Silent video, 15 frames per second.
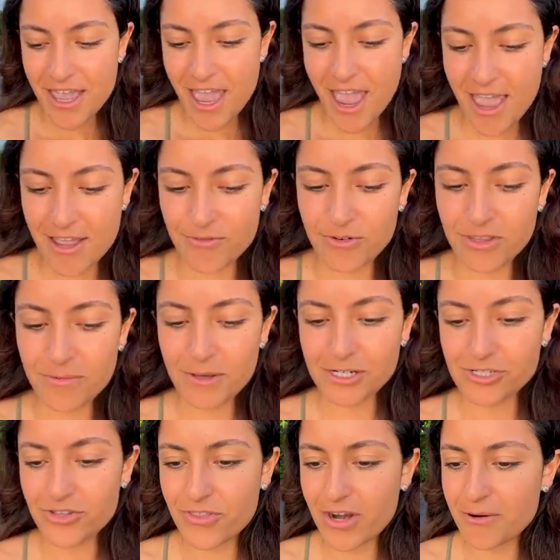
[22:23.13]
and really make
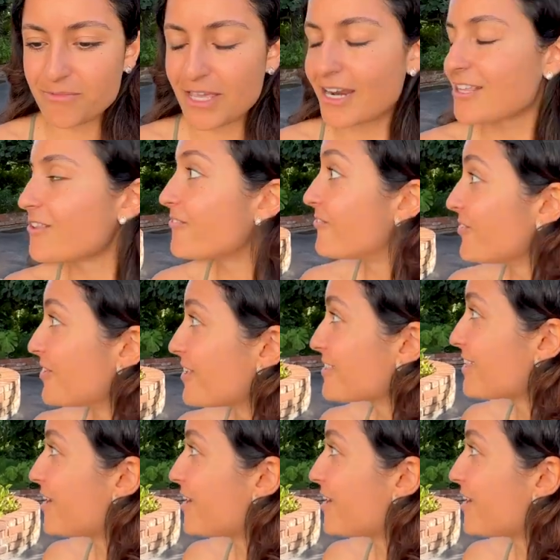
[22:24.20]
sure that I'm getting the feeling